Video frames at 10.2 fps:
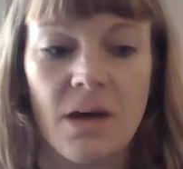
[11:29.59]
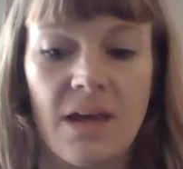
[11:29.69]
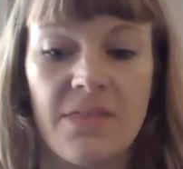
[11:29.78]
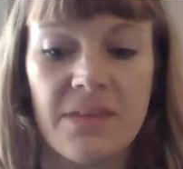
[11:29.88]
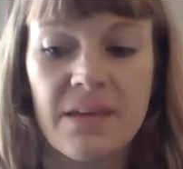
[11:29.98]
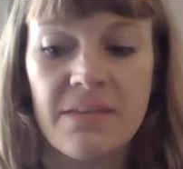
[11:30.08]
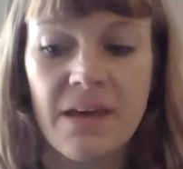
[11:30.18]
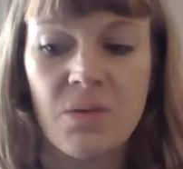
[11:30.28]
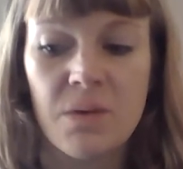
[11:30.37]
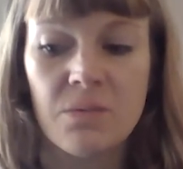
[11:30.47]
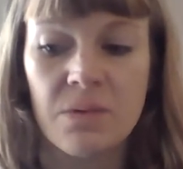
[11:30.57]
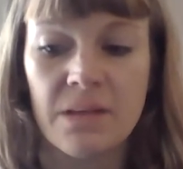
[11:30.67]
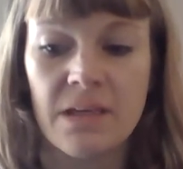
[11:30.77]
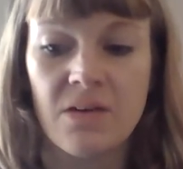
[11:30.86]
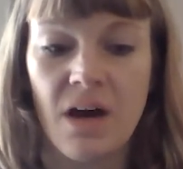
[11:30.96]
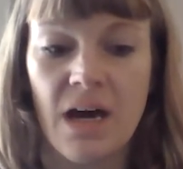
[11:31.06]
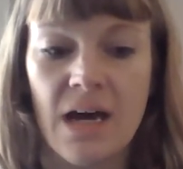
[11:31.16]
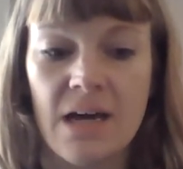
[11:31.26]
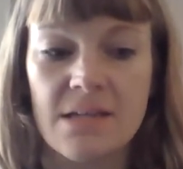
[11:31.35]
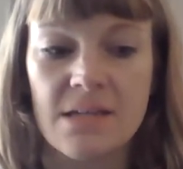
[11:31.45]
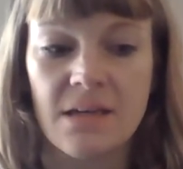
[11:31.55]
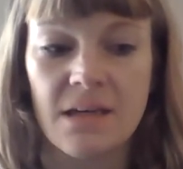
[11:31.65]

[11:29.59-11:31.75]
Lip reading: I think that we really got